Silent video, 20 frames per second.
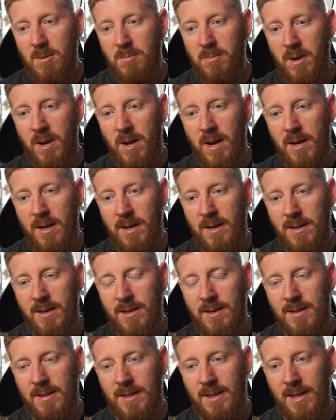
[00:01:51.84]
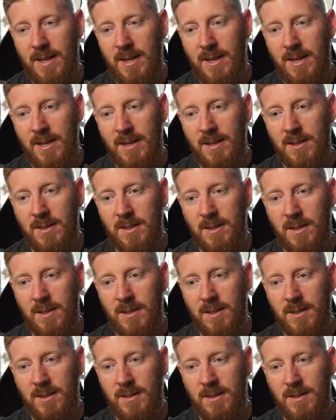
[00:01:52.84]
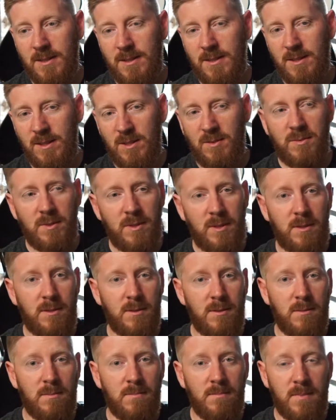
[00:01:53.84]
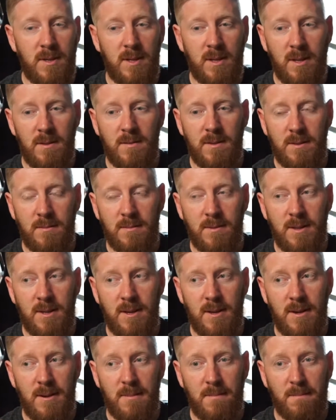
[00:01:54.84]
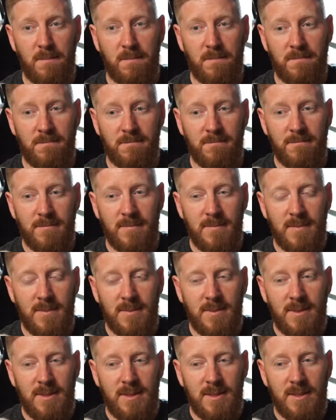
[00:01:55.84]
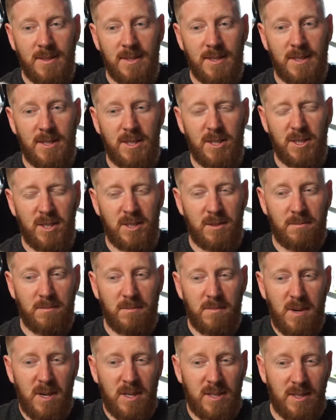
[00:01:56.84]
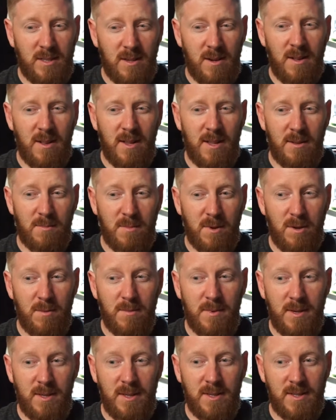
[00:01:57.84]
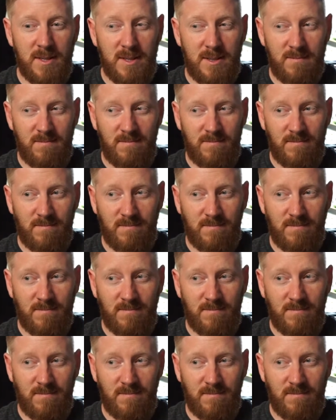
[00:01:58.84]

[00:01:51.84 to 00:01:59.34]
but yeah, it's really cool. I love it. It's just my style at the moment is